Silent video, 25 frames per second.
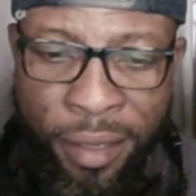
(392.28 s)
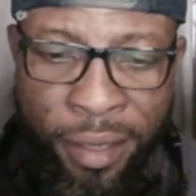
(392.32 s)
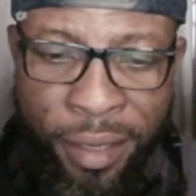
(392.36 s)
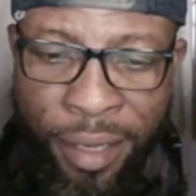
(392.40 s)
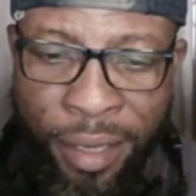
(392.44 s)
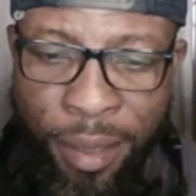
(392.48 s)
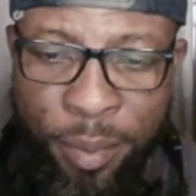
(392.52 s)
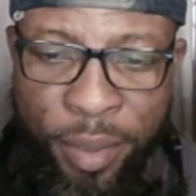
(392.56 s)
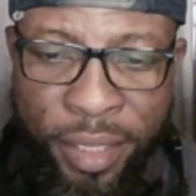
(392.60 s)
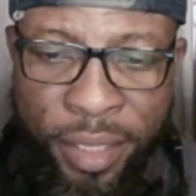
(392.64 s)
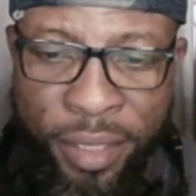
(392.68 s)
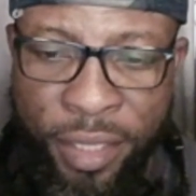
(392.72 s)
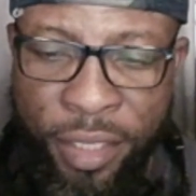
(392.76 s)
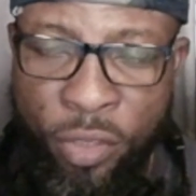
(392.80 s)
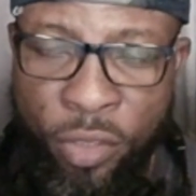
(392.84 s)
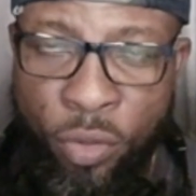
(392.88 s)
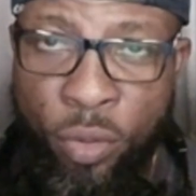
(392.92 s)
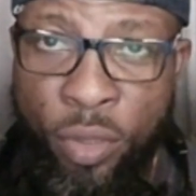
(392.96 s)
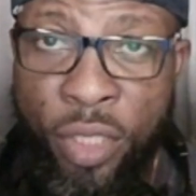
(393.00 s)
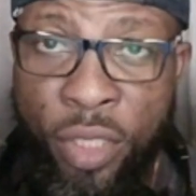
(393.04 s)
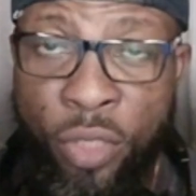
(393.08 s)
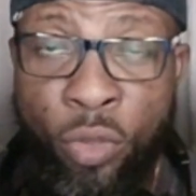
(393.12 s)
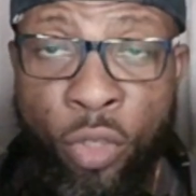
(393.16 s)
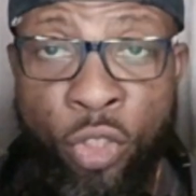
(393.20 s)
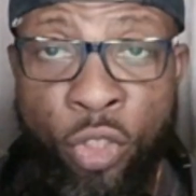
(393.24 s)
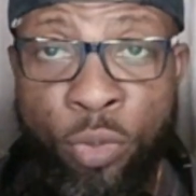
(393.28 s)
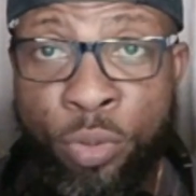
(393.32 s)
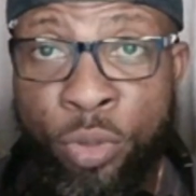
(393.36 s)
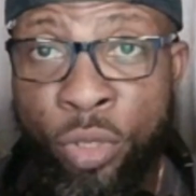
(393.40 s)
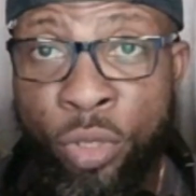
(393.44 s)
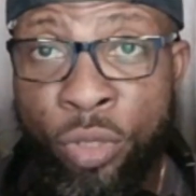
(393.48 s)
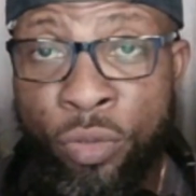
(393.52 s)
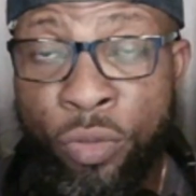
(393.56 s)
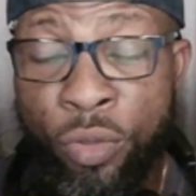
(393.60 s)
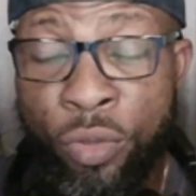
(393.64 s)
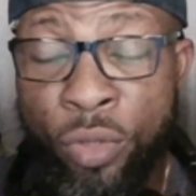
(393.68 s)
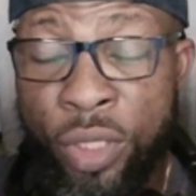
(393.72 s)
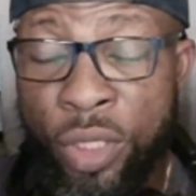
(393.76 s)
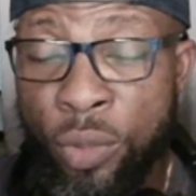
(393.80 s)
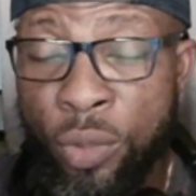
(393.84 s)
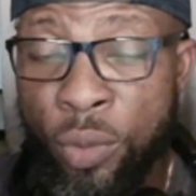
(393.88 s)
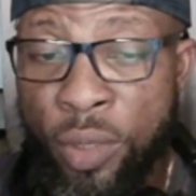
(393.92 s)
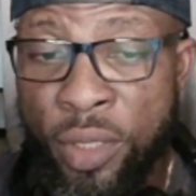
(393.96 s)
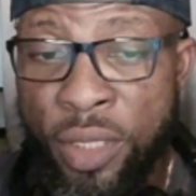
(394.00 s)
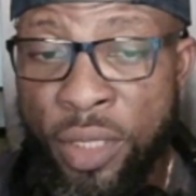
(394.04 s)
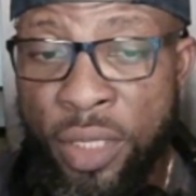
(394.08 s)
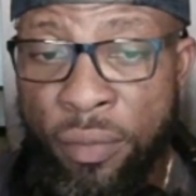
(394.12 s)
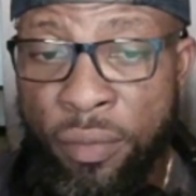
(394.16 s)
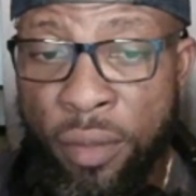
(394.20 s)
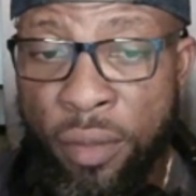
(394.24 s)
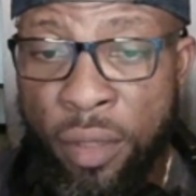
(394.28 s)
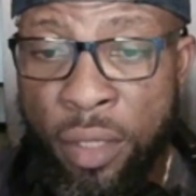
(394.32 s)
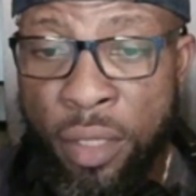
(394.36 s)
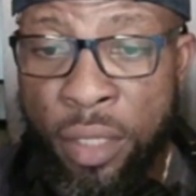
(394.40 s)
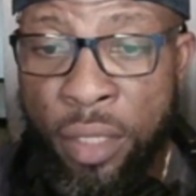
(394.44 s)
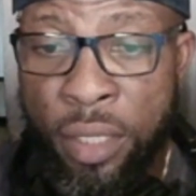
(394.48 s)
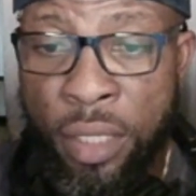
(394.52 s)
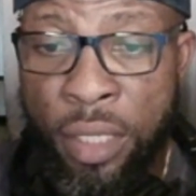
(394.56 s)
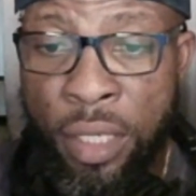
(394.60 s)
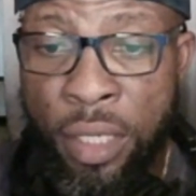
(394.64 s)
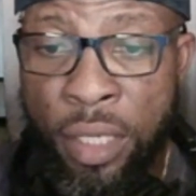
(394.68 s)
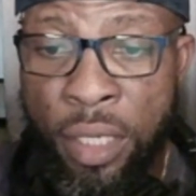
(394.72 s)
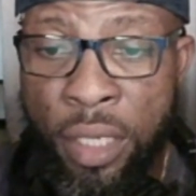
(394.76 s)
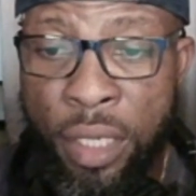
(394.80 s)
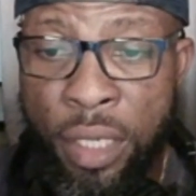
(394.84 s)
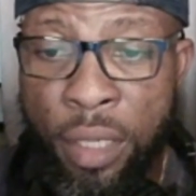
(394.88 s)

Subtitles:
I mean, this was beautiful. This was definitely